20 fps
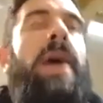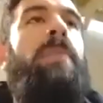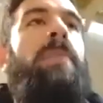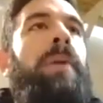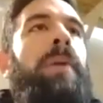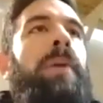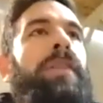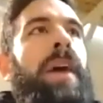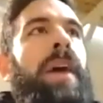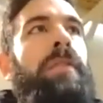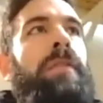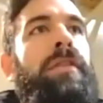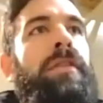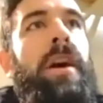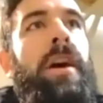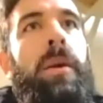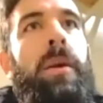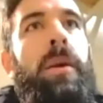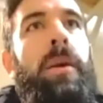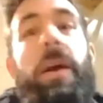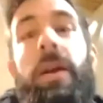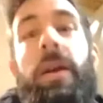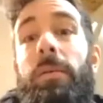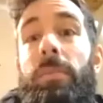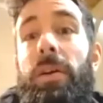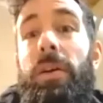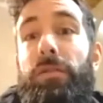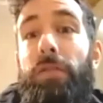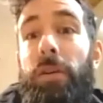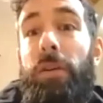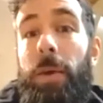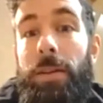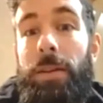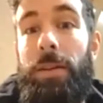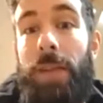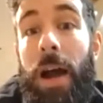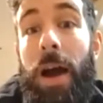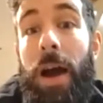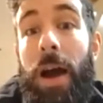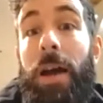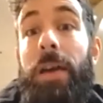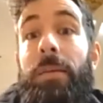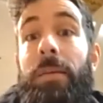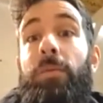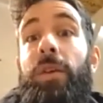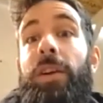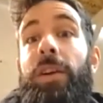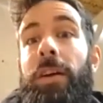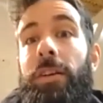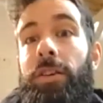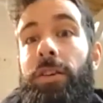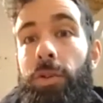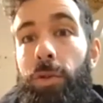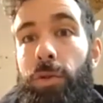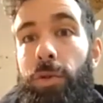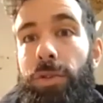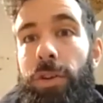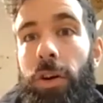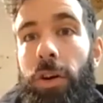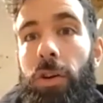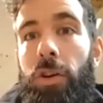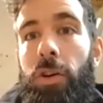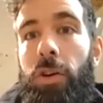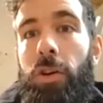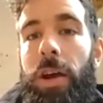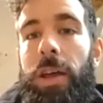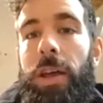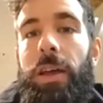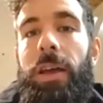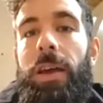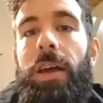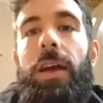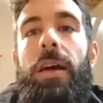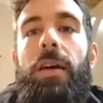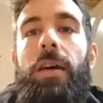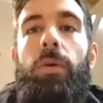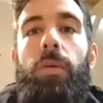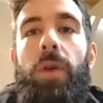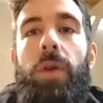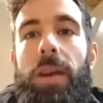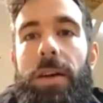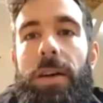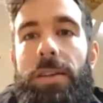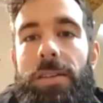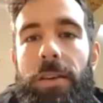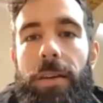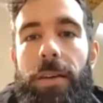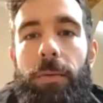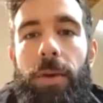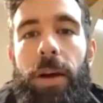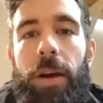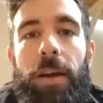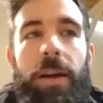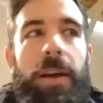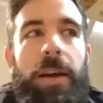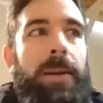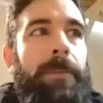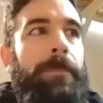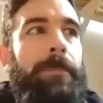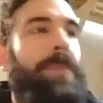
But mm. then they're paying for my time when I go to Hoy when I start working.